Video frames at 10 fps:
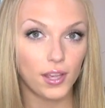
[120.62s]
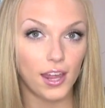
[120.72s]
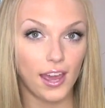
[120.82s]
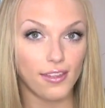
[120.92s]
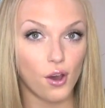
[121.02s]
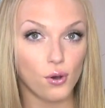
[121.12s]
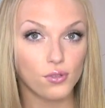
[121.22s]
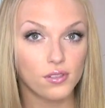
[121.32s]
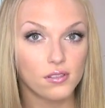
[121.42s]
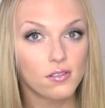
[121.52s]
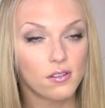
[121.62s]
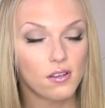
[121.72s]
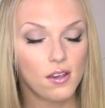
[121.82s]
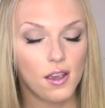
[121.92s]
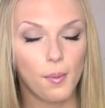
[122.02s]
they really like those,
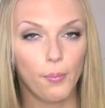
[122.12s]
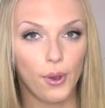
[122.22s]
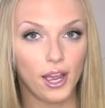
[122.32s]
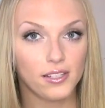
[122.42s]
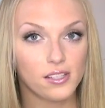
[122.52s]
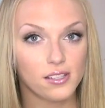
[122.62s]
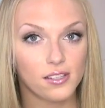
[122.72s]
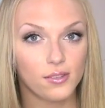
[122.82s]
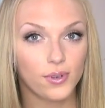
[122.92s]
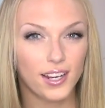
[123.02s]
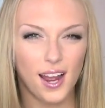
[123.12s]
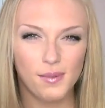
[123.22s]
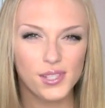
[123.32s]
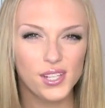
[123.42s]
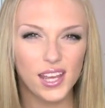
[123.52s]
but when it
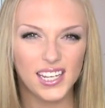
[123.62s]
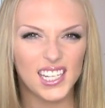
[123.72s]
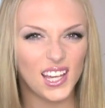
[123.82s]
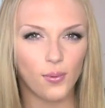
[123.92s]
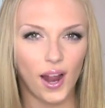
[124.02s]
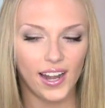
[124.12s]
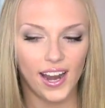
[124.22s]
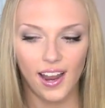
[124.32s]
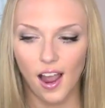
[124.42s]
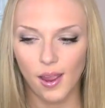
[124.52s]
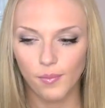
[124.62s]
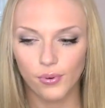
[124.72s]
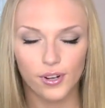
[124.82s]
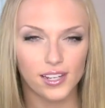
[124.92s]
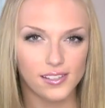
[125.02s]
comes to like teeth whitening,
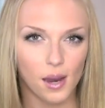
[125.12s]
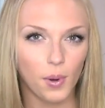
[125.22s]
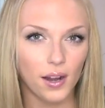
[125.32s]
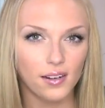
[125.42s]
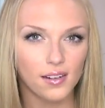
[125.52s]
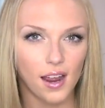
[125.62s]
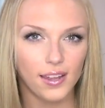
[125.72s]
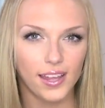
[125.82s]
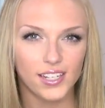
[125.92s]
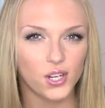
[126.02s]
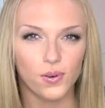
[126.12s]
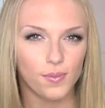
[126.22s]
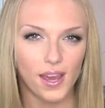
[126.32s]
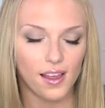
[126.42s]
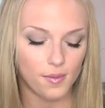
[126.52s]
I'm pretty stubborn. I like don't
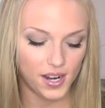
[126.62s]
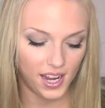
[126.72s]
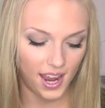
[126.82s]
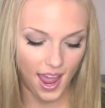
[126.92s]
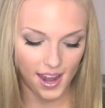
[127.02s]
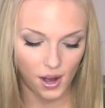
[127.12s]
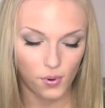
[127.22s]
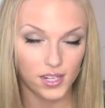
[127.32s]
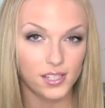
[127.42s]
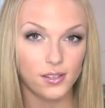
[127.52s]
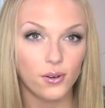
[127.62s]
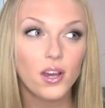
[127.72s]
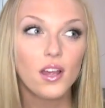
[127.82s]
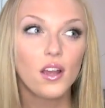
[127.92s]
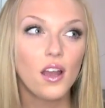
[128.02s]
want to pay a lot of money and I want it
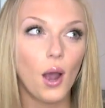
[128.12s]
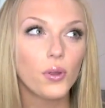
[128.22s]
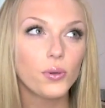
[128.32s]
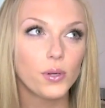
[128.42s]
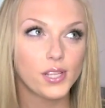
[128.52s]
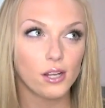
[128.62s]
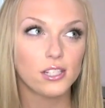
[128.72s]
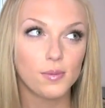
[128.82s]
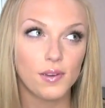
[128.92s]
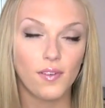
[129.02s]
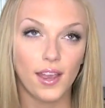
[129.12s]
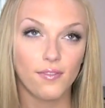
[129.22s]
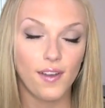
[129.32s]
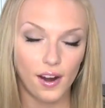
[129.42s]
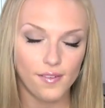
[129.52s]
to, I want the results to be
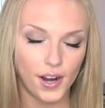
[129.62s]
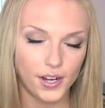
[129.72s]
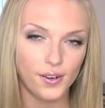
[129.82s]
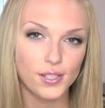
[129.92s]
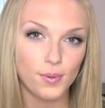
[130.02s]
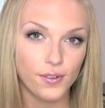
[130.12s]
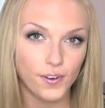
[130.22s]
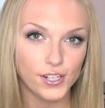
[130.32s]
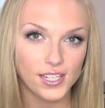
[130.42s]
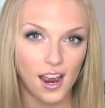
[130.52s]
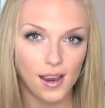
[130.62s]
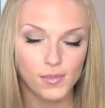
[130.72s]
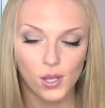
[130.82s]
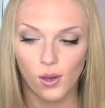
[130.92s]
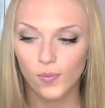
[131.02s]
like very, very noticeable the first
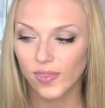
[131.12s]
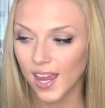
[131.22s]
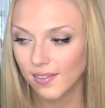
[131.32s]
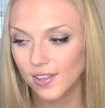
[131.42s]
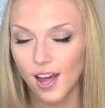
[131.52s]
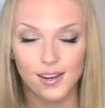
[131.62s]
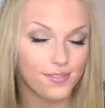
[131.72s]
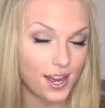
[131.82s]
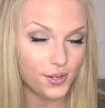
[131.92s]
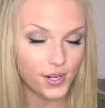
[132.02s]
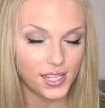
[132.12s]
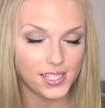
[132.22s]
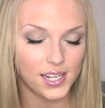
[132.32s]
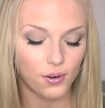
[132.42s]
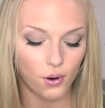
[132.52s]
time. So I have a lot of
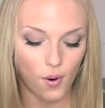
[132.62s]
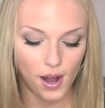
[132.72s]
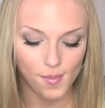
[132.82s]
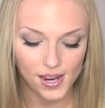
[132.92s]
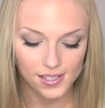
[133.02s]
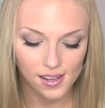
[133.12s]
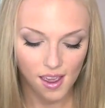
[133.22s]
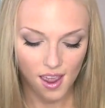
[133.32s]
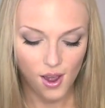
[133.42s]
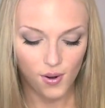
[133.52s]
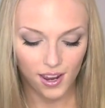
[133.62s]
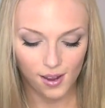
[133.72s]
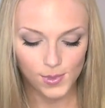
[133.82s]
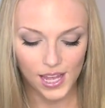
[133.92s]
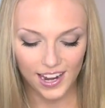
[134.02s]
unrealistic requirements when
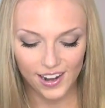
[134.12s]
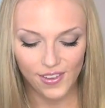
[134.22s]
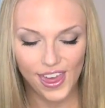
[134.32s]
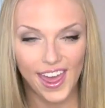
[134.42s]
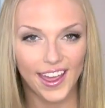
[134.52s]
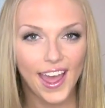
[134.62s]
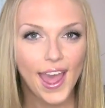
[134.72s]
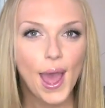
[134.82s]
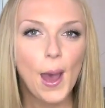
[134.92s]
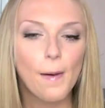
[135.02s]
it comes to that kind of thing.